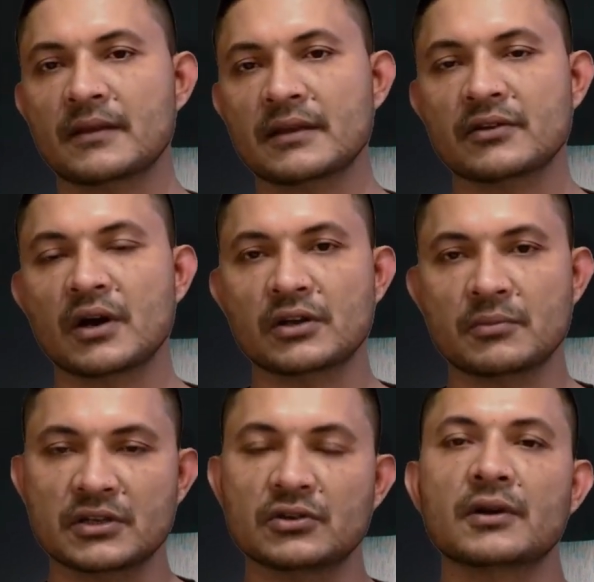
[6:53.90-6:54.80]

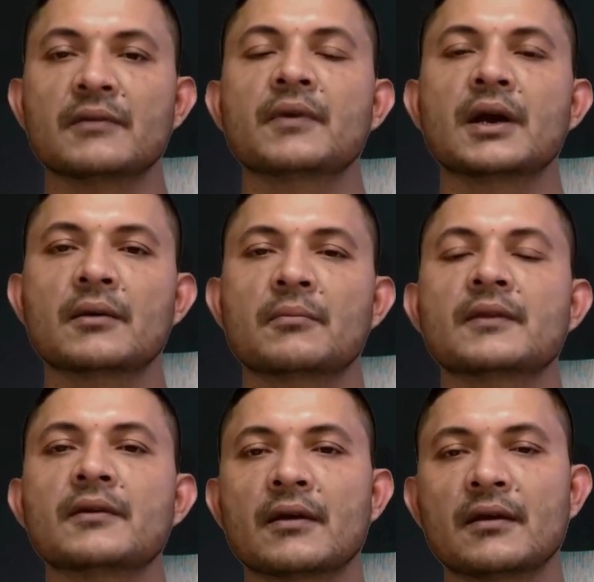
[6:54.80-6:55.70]
Document your
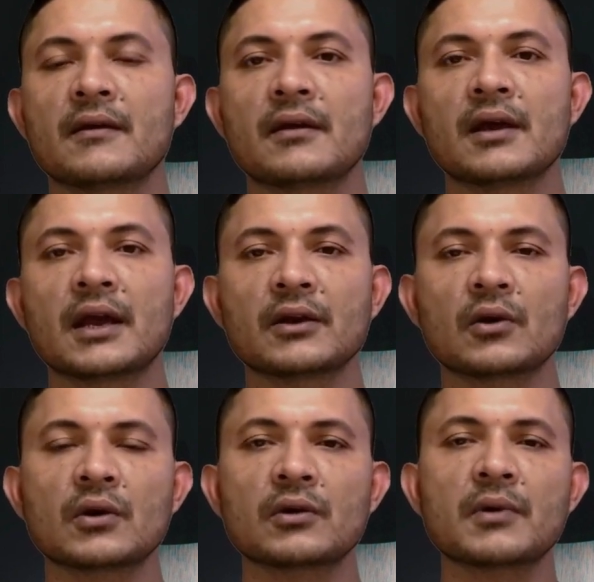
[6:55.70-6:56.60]
environment. Collect
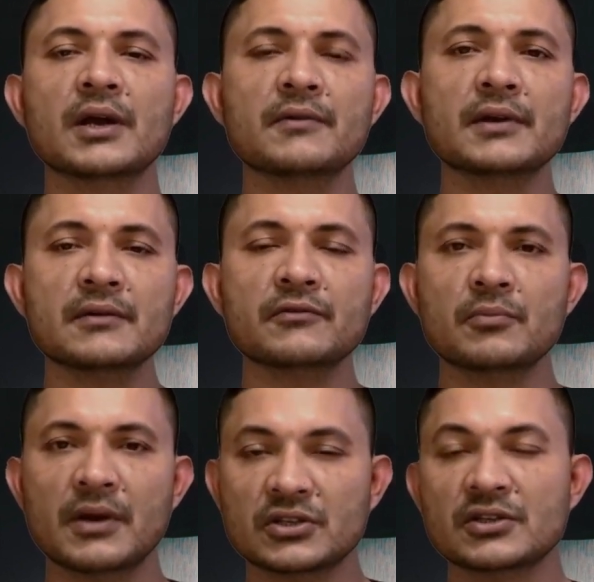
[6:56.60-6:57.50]
all the relevant
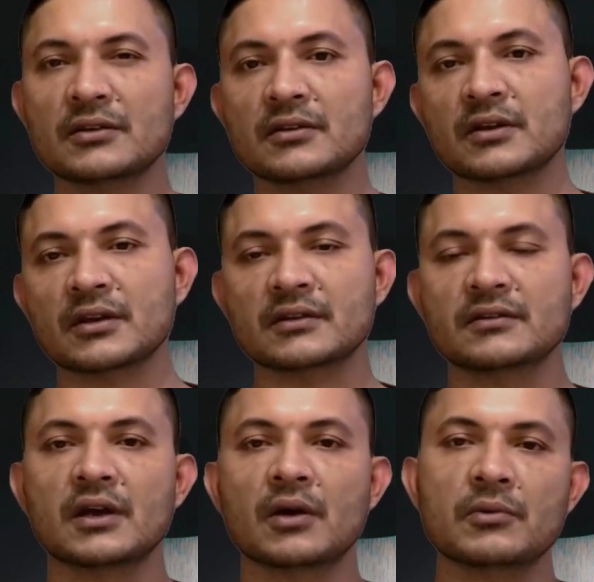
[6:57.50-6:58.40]
information
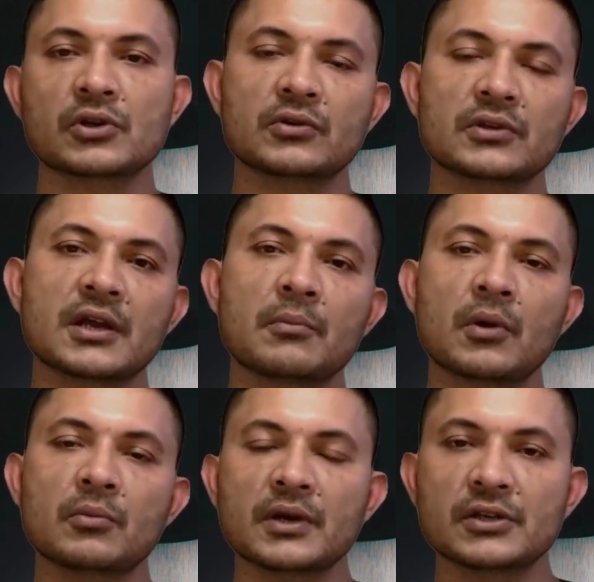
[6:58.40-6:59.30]
to help choose the
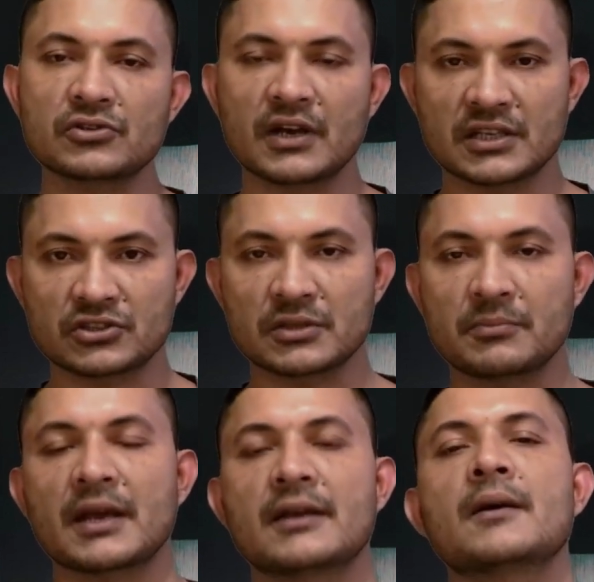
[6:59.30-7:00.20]
appropriate strategy
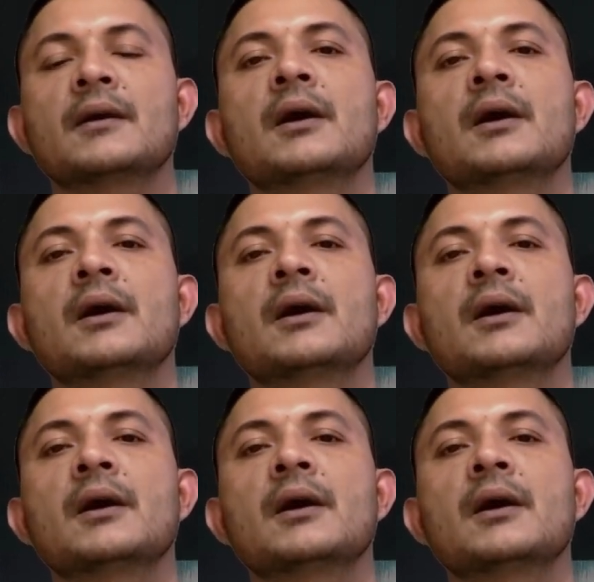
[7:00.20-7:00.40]
based on the